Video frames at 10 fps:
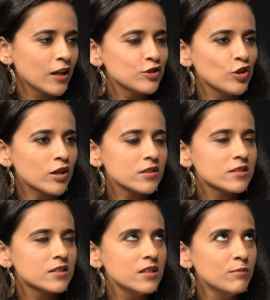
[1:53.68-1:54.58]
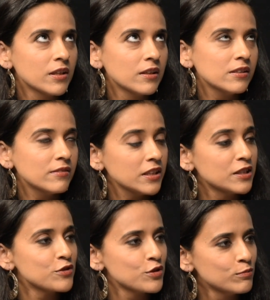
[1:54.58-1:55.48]
It's not seemingly a
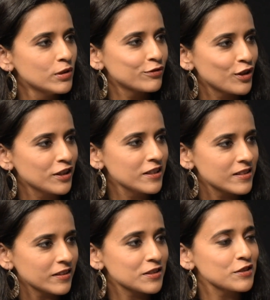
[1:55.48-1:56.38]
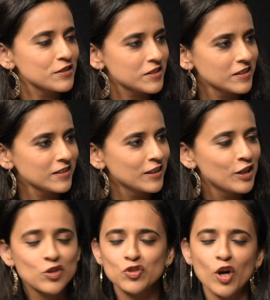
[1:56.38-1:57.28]
very consumer-friendly sector still.
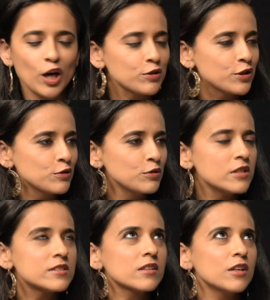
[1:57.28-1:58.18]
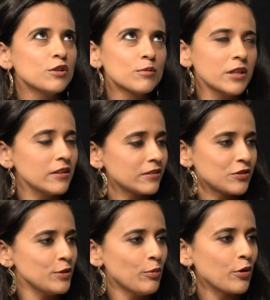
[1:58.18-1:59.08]
So how do you do this? Can you give me like 3